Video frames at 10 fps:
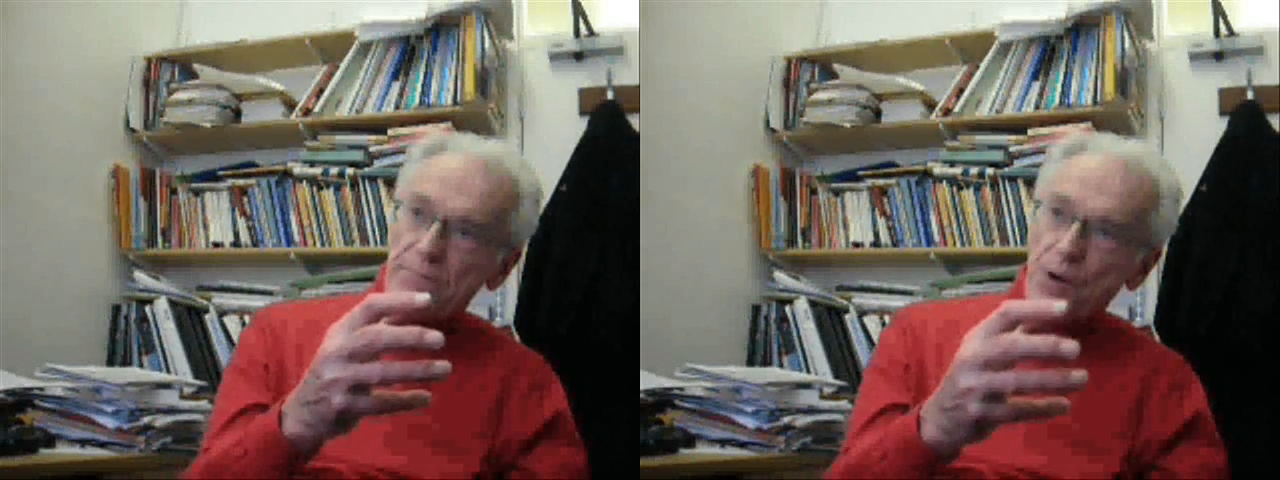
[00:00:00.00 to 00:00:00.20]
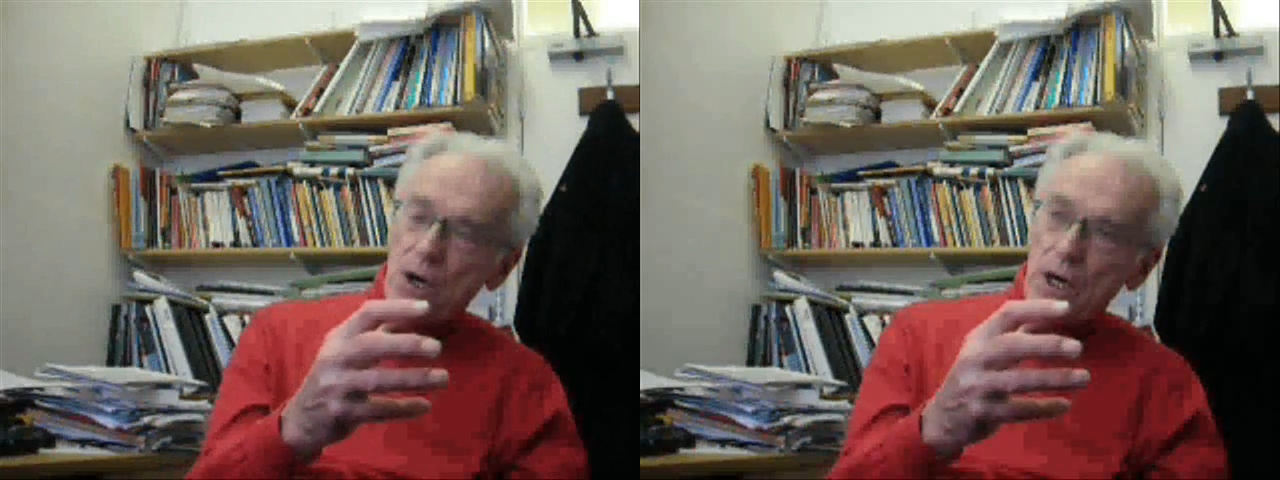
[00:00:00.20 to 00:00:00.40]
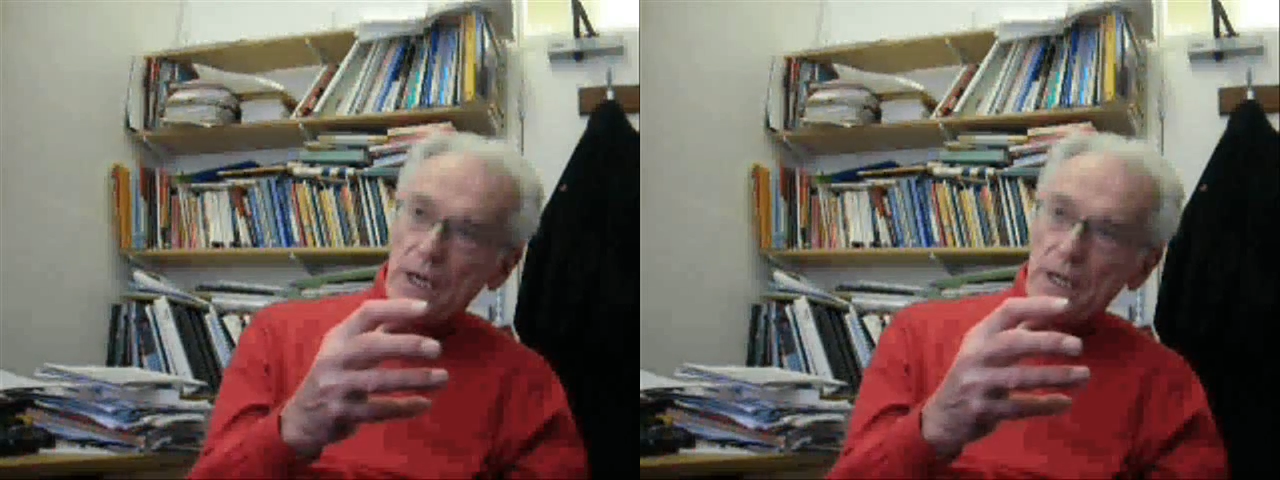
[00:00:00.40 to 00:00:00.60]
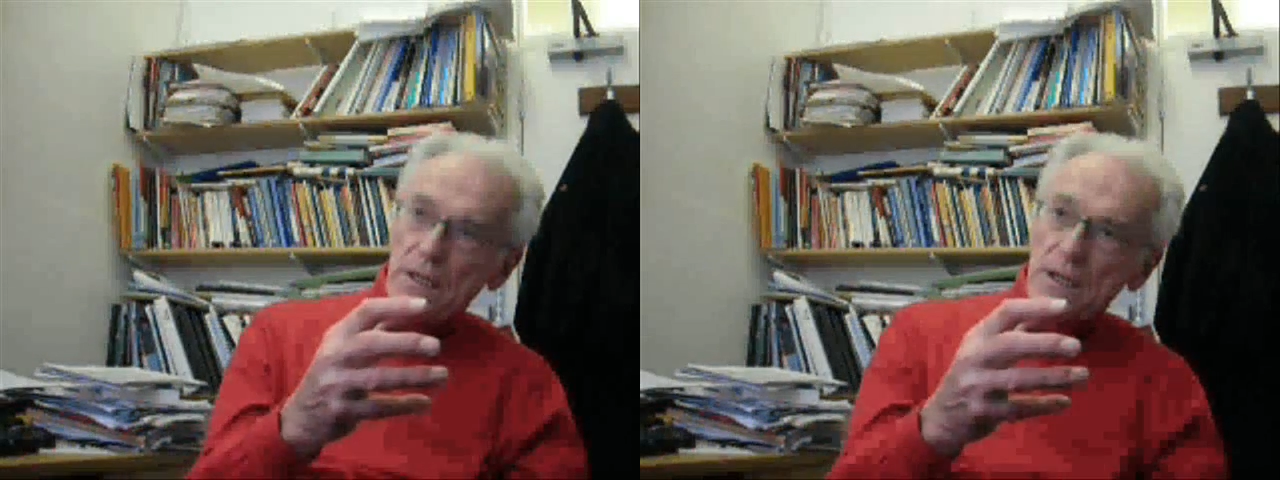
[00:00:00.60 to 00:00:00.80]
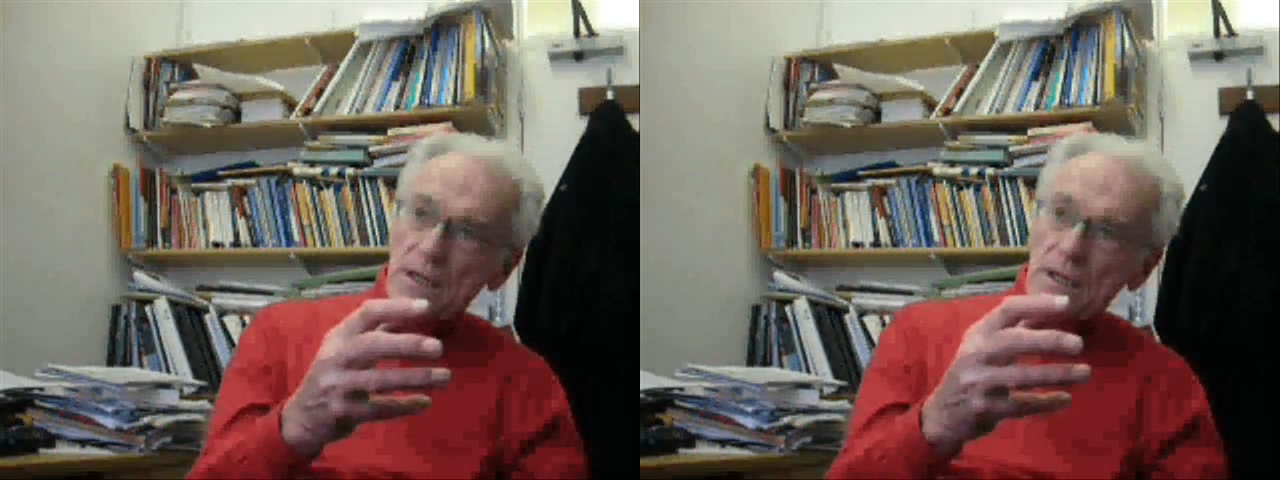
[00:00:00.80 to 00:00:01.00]
employer,
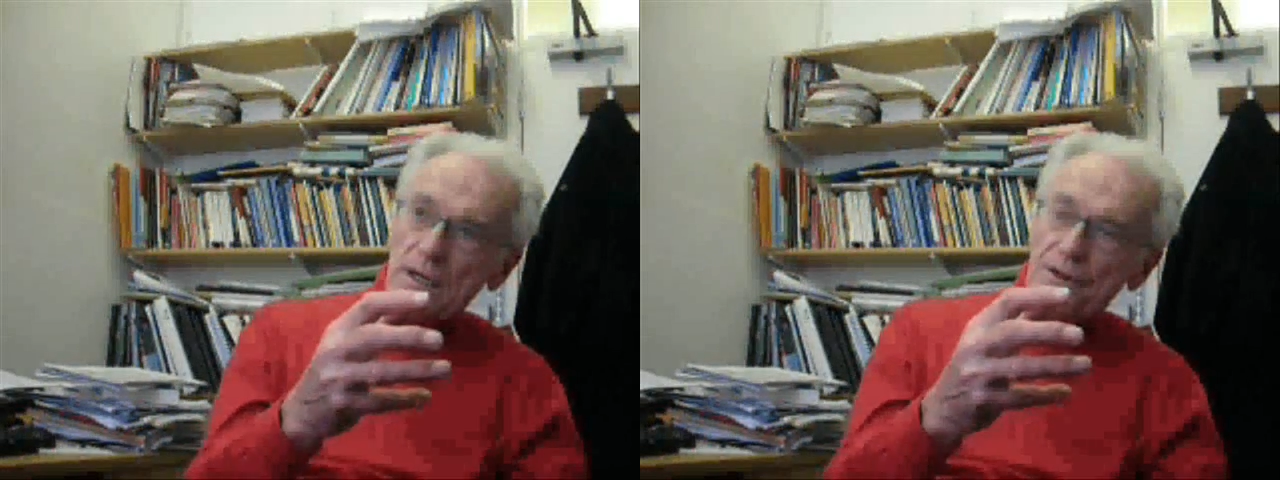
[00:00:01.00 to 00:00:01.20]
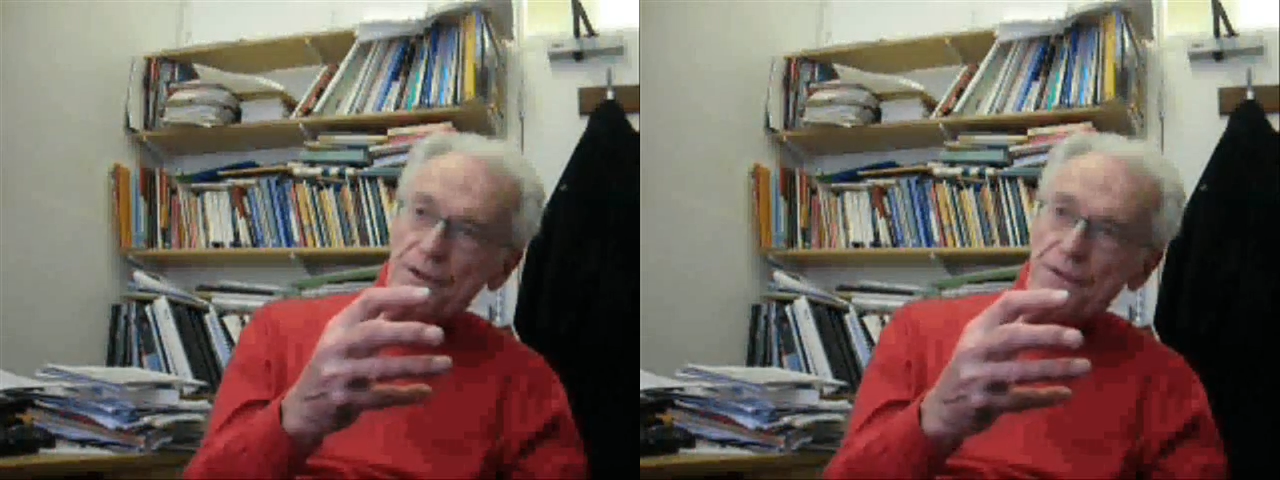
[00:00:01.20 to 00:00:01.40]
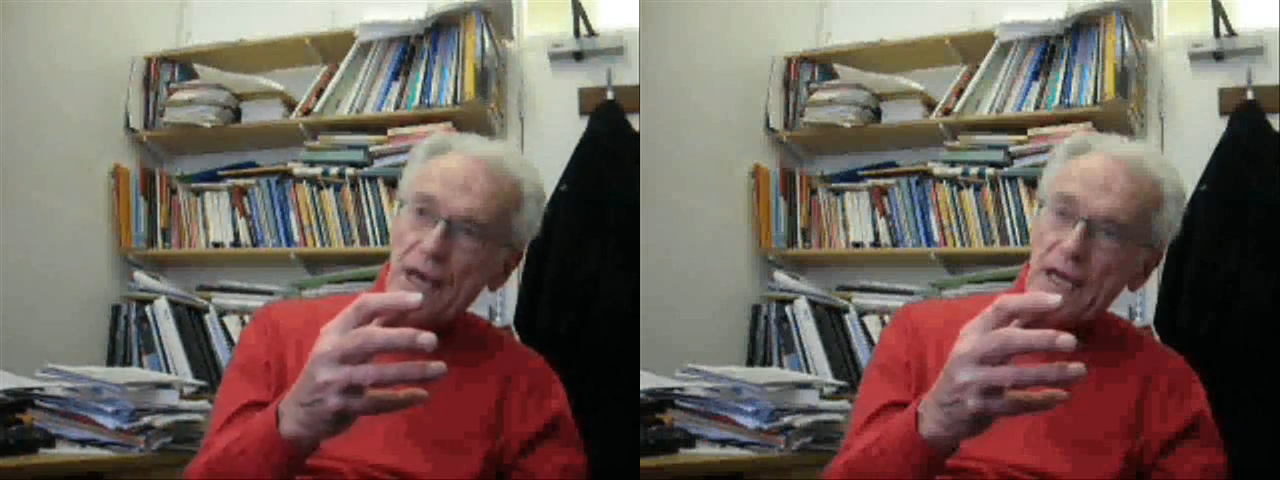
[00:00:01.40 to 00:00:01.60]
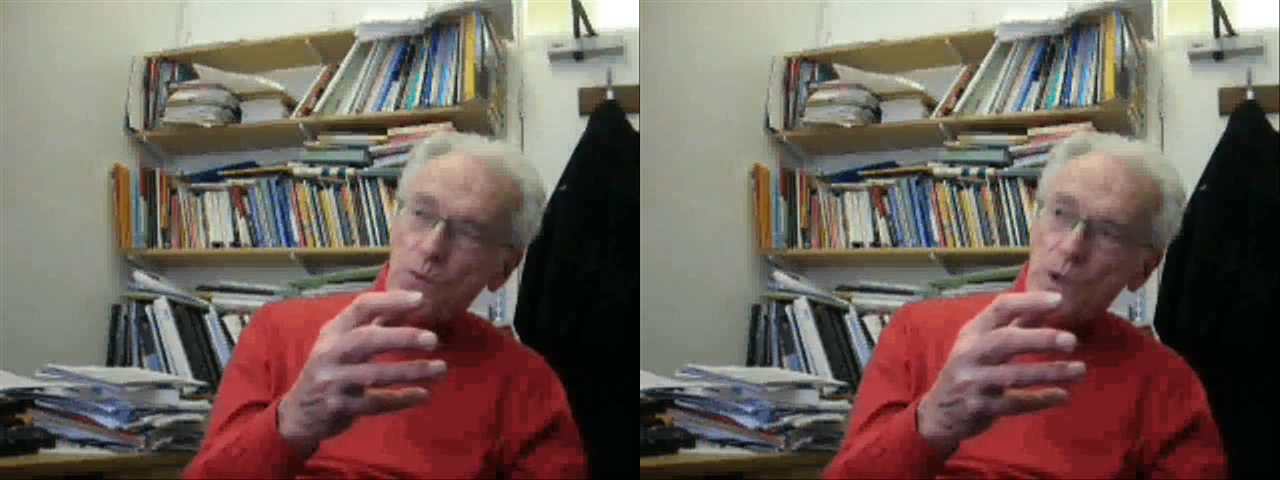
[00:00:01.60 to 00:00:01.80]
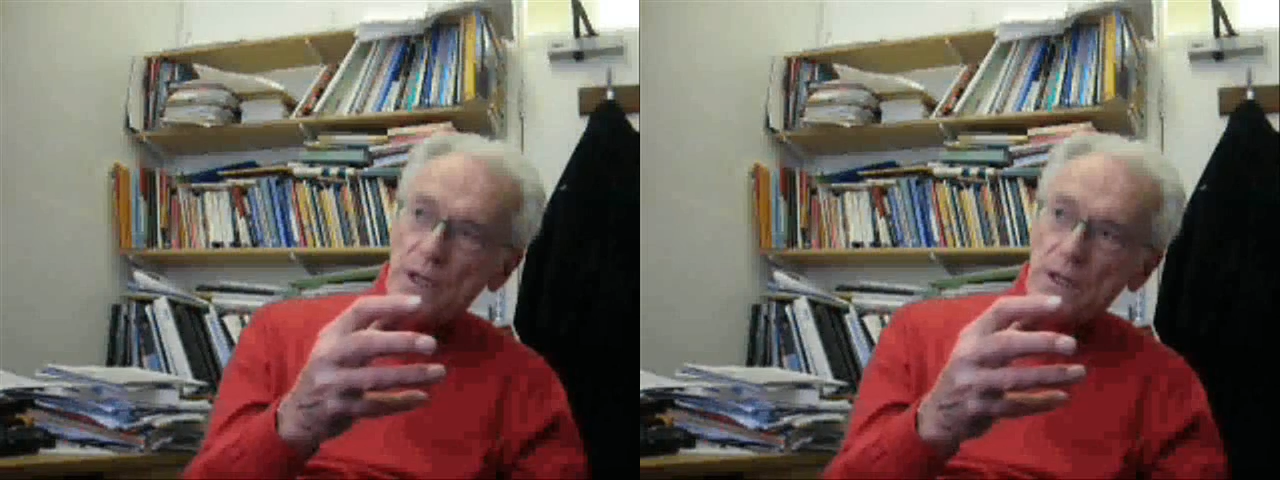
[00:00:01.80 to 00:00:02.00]
that they
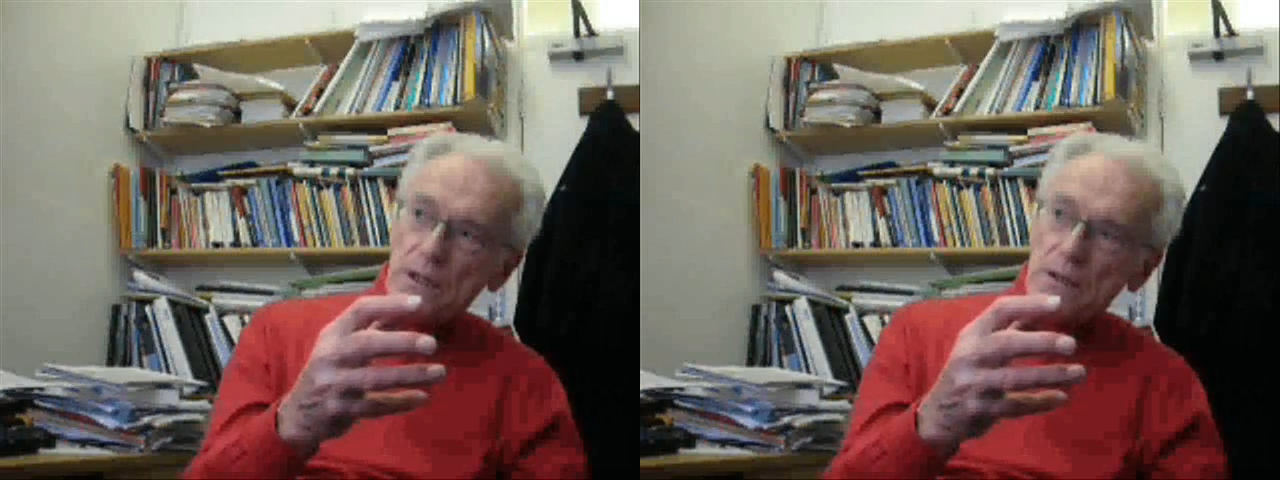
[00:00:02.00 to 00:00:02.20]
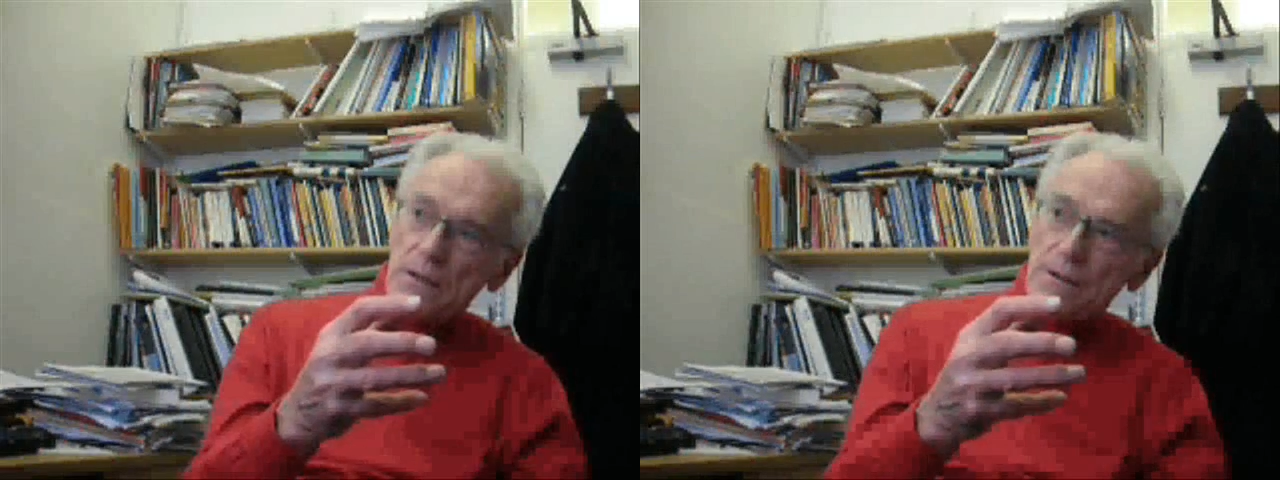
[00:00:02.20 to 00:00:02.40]
will